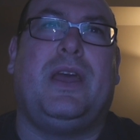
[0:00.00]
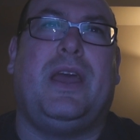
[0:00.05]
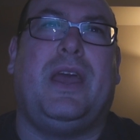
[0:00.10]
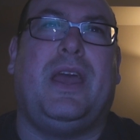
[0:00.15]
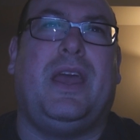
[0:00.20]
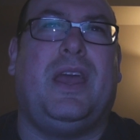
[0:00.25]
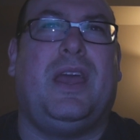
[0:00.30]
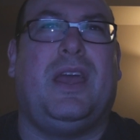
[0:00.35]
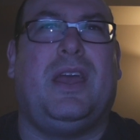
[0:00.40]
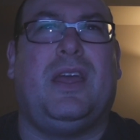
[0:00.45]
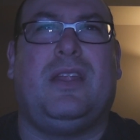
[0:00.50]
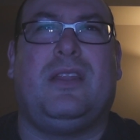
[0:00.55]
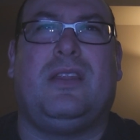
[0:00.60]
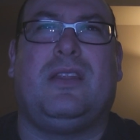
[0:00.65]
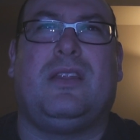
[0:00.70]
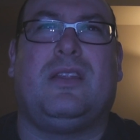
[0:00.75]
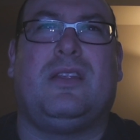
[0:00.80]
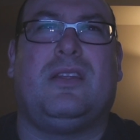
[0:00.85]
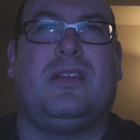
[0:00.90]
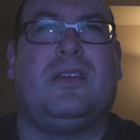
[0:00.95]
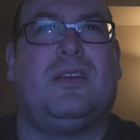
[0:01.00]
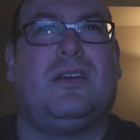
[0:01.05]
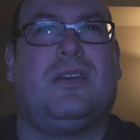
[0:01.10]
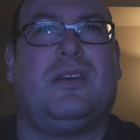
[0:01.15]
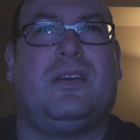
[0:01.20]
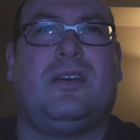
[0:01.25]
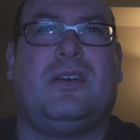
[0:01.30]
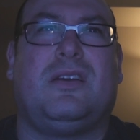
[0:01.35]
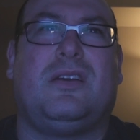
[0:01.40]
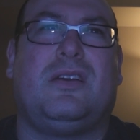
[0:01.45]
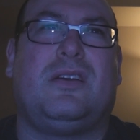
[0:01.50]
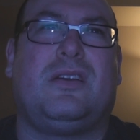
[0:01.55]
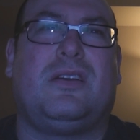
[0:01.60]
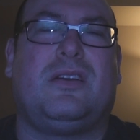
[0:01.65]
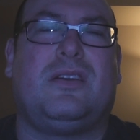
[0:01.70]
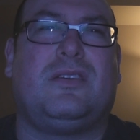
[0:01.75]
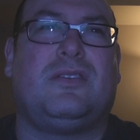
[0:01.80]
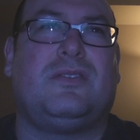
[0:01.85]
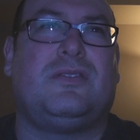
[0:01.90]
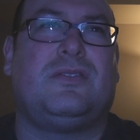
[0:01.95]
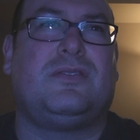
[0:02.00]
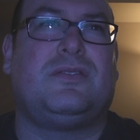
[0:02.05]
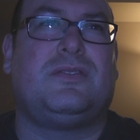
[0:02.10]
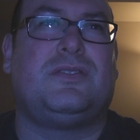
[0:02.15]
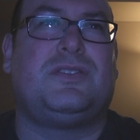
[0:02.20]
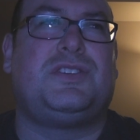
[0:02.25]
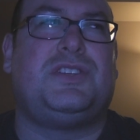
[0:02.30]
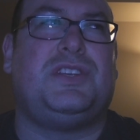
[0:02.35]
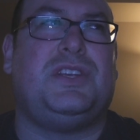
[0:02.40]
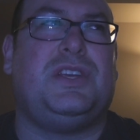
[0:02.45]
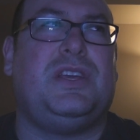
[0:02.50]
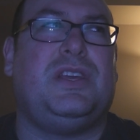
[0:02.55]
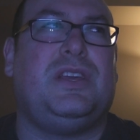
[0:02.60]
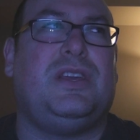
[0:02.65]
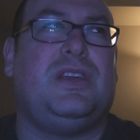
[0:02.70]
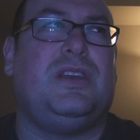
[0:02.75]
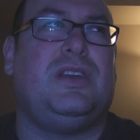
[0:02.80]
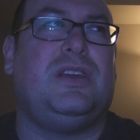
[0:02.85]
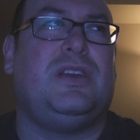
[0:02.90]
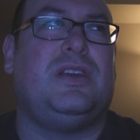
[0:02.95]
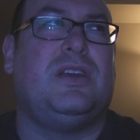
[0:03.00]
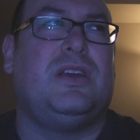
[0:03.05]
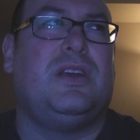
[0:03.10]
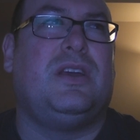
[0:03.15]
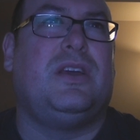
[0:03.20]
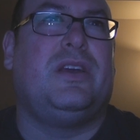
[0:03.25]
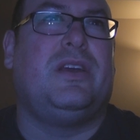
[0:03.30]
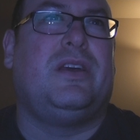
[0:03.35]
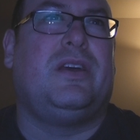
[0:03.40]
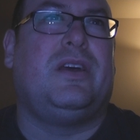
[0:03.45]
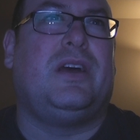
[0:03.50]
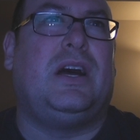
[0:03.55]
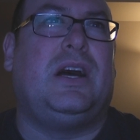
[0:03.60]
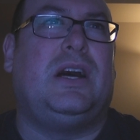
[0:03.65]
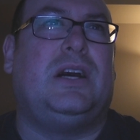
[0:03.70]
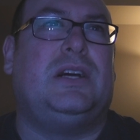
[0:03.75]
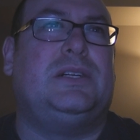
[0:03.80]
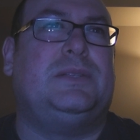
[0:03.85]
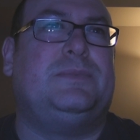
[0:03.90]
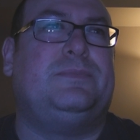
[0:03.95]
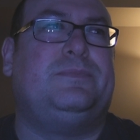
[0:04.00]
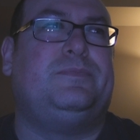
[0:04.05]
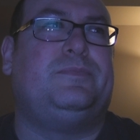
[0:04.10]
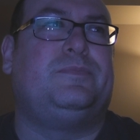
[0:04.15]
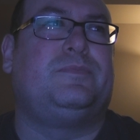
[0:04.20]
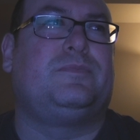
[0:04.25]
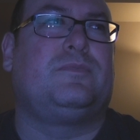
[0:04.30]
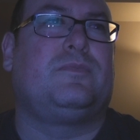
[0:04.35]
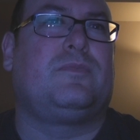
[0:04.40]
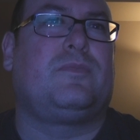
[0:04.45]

and uh, she um,